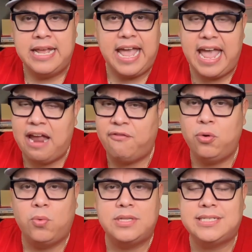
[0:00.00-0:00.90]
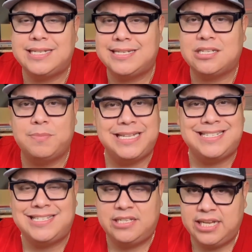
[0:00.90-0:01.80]
everyone's system is
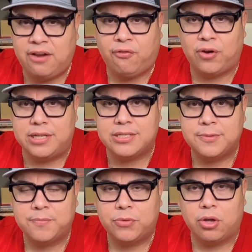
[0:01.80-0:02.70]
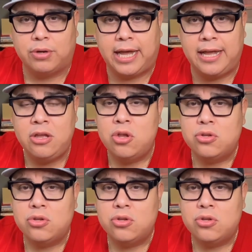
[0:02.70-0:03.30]
different, okay?